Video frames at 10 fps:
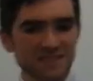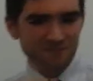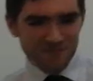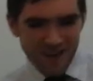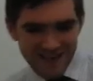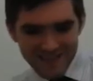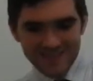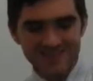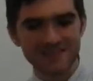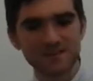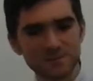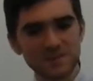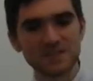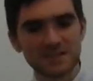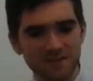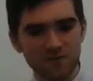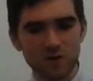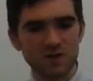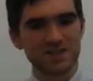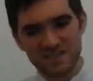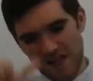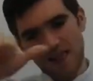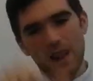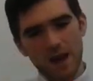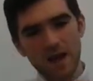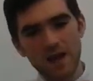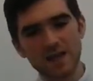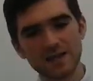there's a big list of those for you to keep.